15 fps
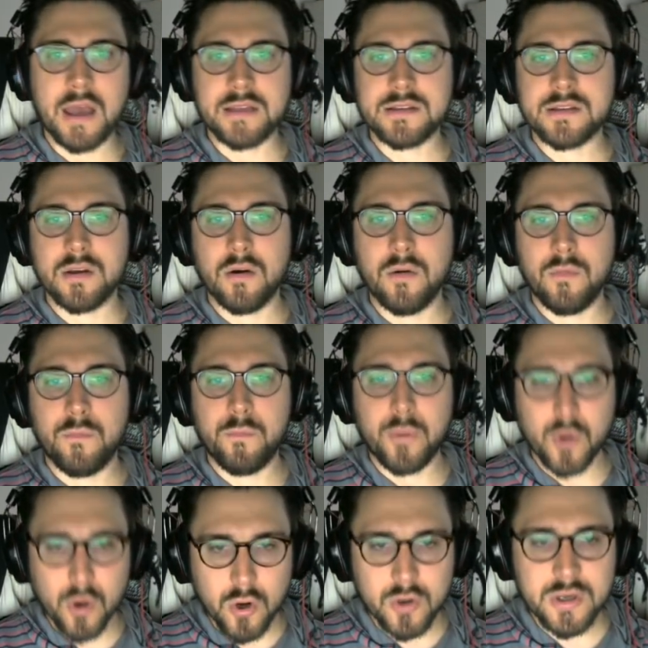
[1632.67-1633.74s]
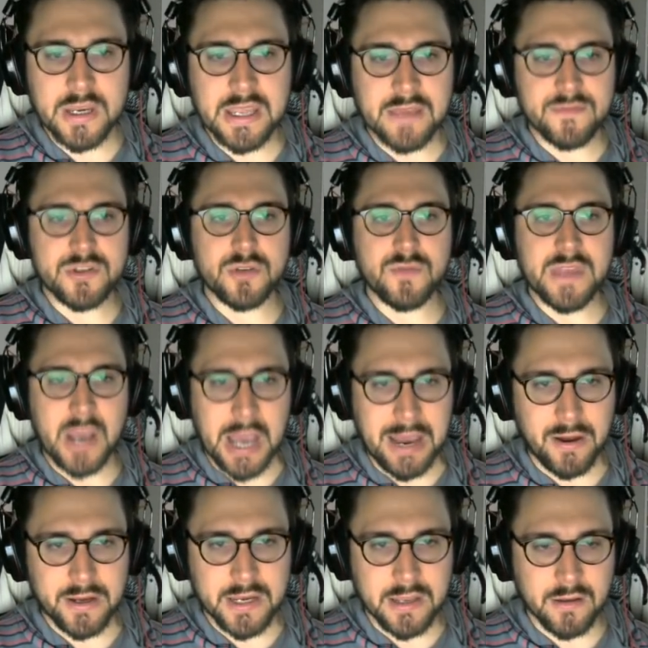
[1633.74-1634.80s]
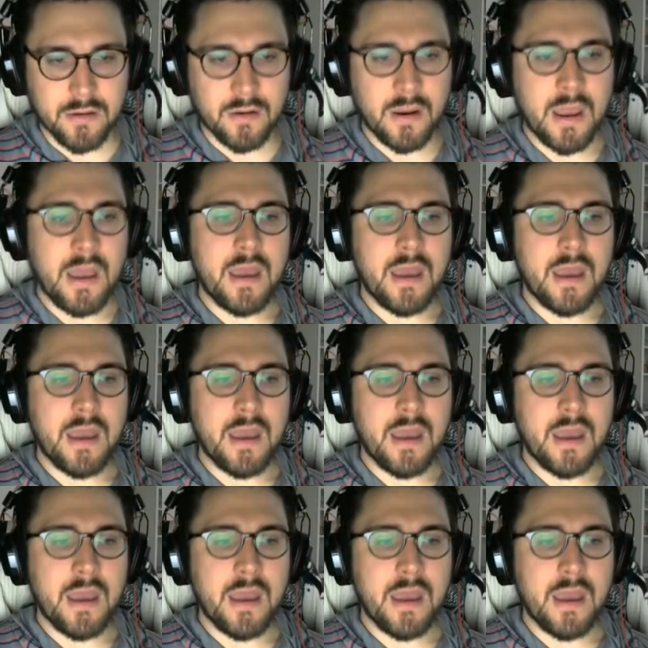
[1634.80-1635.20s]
So burn gives you the out here.